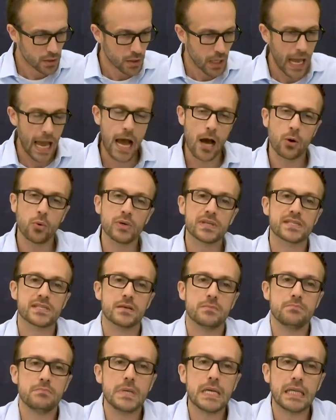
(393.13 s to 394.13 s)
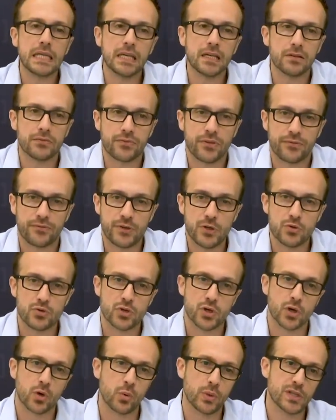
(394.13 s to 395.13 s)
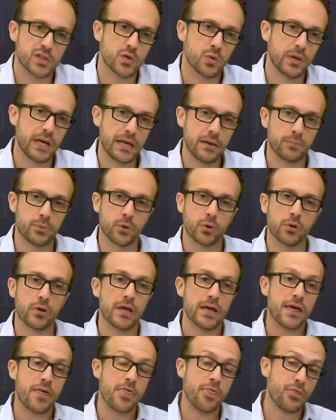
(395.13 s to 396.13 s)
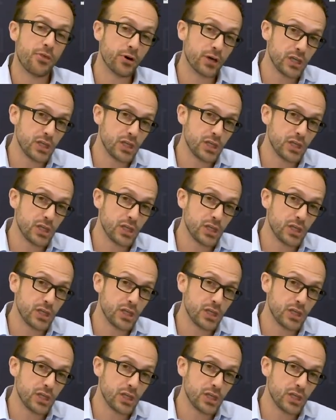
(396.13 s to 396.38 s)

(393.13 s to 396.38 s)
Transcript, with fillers: How is the meeting of the future going to enable the